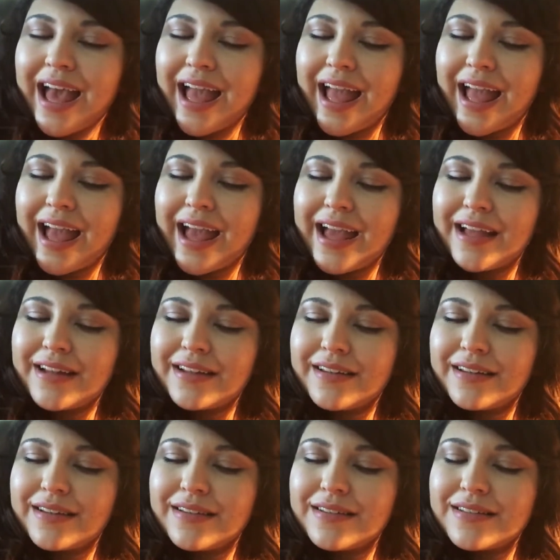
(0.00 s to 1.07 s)

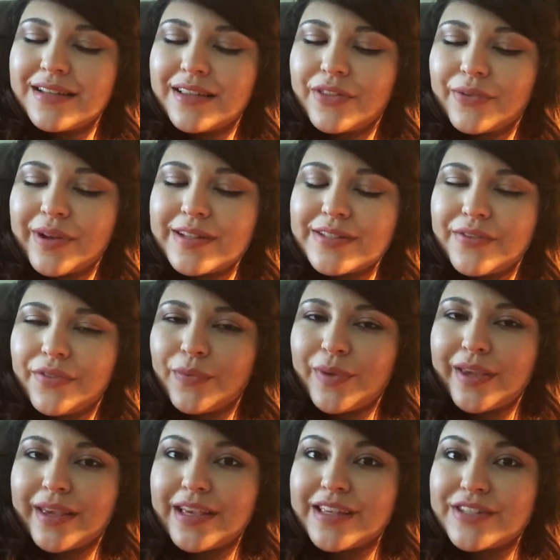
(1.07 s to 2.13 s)
And the rest of the
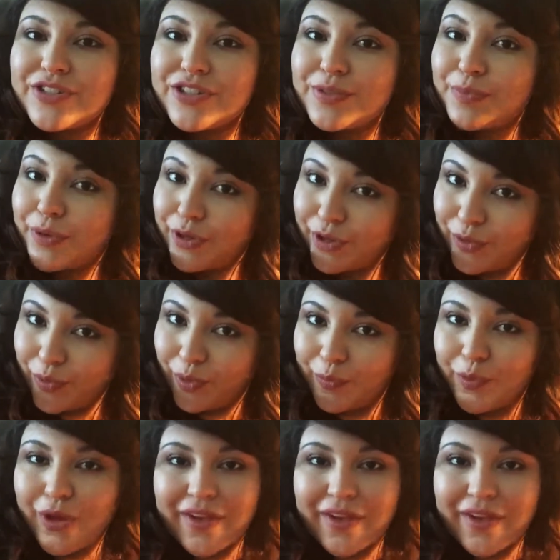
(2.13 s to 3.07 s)
week is just pretty normal.